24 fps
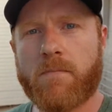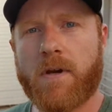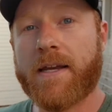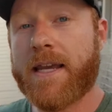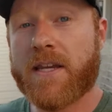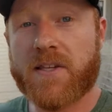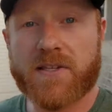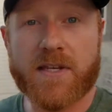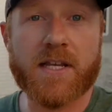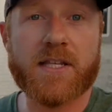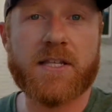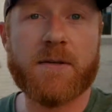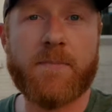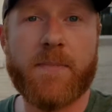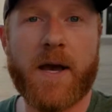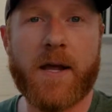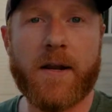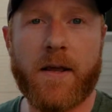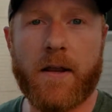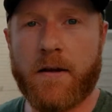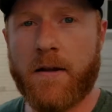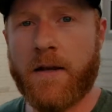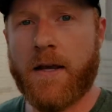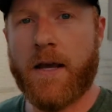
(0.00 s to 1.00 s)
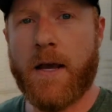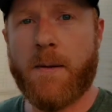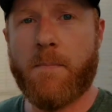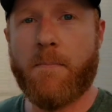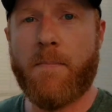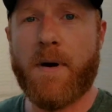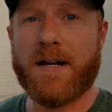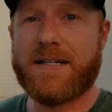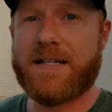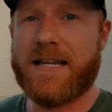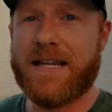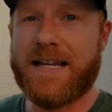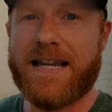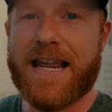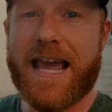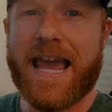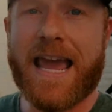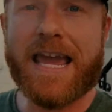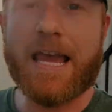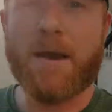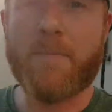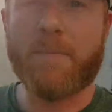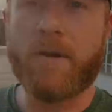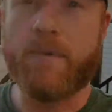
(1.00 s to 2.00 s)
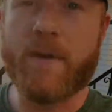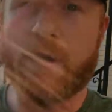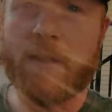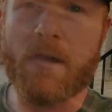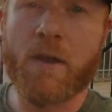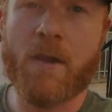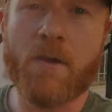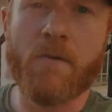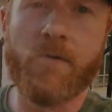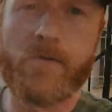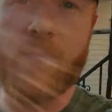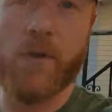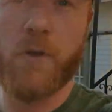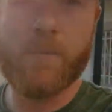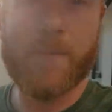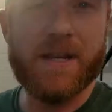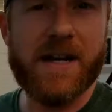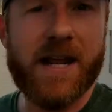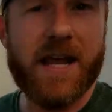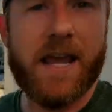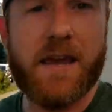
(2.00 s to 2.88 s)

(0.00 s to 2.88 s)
I guess that's about it. But today I'm gonna be filming